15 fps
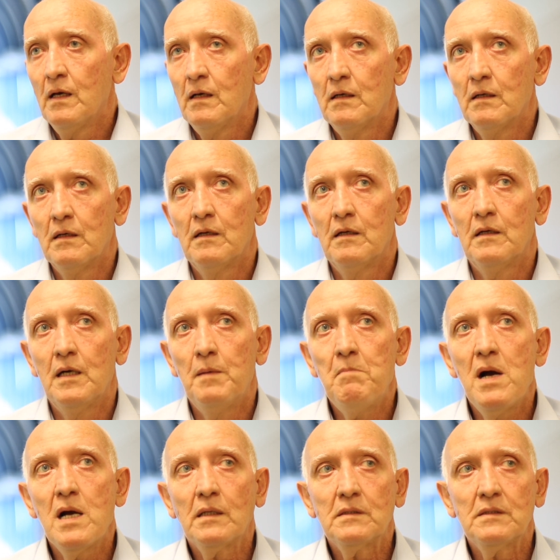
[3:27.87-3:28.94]

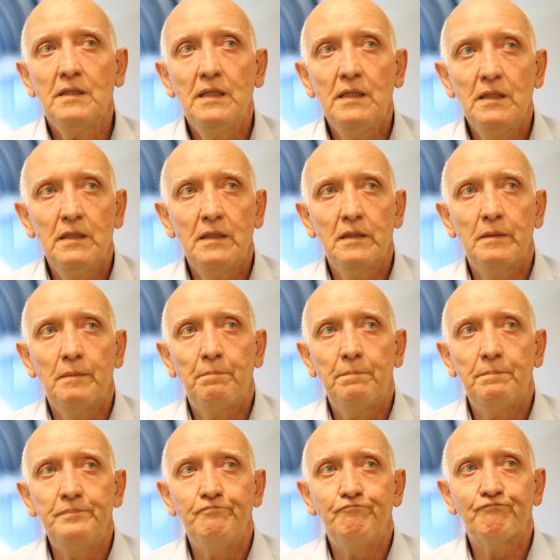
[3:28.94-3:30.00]
Among the
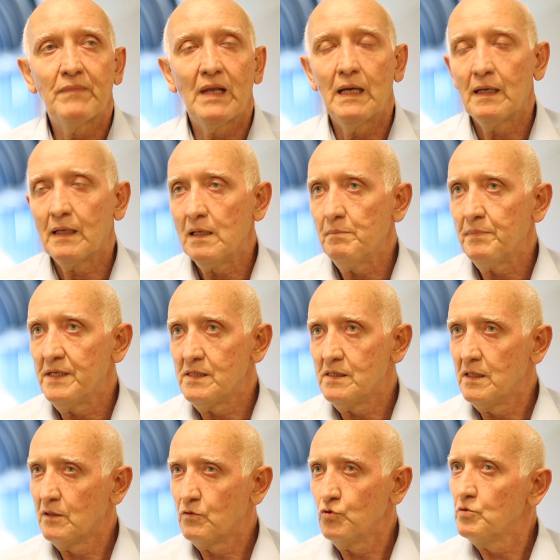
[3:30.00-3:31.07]
companies that